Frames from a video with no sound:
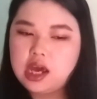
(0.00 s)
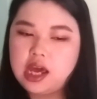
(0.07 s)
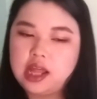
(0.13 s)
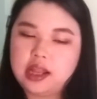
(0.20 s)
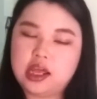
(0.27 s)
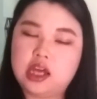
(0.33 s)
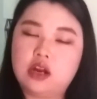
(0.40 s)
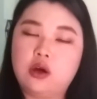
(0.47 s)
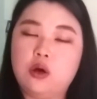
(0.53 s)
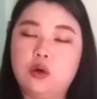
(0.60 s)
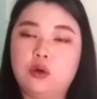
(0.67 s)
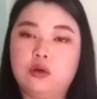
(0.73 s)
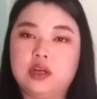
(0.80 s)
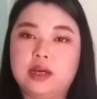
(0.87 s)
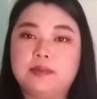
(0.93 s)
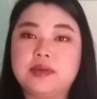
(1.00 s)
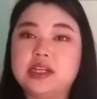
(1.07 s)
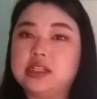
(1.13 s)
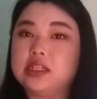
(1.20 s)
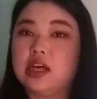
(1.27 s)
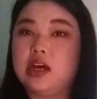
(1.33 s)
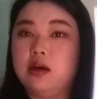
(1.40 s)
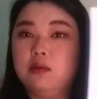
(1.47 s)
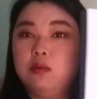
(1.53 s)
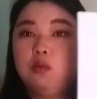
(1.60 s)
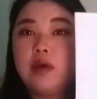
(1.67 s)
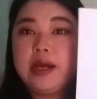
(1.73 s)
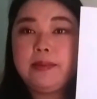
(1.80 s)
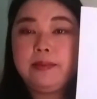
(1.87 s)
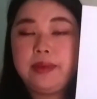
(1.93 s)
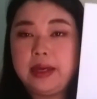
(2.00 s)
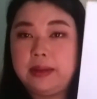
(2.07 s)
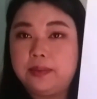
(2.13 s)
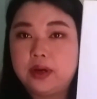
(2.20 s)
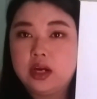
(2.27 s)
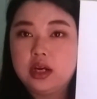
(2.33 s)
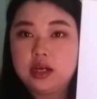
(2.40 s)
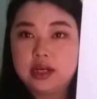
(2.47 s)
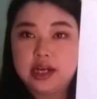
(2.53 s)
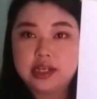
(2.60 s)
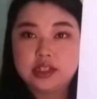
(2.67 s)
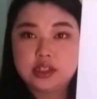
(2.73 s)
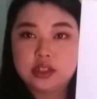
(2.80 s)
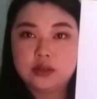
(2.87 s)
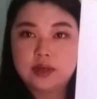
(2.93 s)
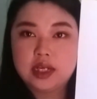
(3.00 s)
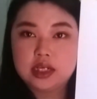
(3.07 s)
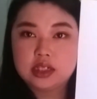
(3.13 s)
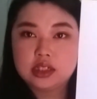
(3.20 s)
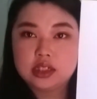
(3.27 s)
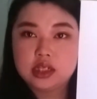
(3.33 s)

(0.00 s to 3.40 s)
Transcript: and then hold a piece of white paper next to it.